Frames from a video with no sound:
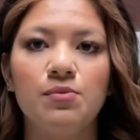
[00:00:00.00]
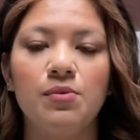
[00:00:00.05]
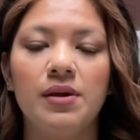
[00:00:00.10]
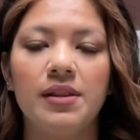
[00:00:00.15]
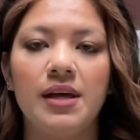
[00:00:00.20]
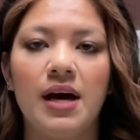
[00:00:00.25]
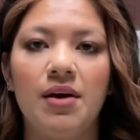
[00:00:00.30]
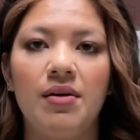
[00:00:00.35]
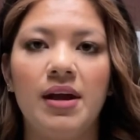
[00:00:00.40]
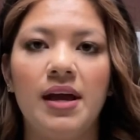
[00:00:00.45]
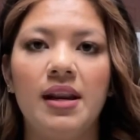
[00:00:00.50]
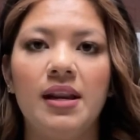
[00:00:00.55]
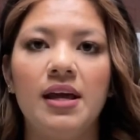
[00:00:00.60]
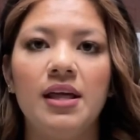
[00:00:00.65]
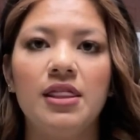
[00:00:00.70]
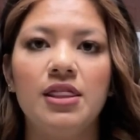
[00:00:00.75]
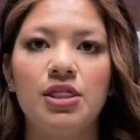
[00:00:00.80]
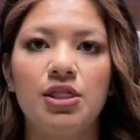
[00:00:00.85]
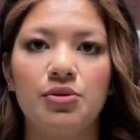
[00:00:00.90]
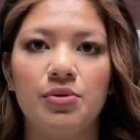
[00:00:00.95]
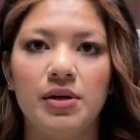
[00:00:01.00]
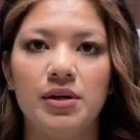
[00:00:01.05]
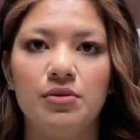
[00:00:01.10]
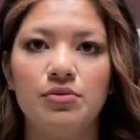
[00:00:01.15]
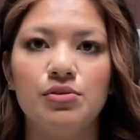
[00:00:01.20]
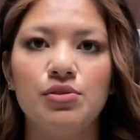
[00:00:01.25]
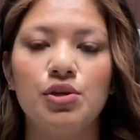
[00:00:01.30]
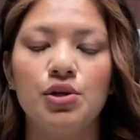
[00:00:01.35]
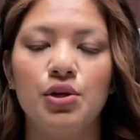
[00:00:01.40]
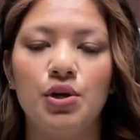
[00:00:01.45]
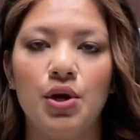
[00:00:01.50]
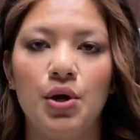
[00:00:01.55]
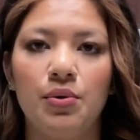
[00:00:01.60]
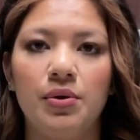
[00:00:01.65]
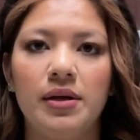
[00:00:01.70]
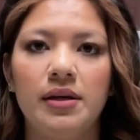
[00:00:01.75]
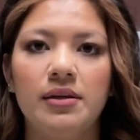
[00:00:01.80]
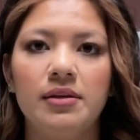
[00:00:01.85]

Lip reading: without any thrills noted.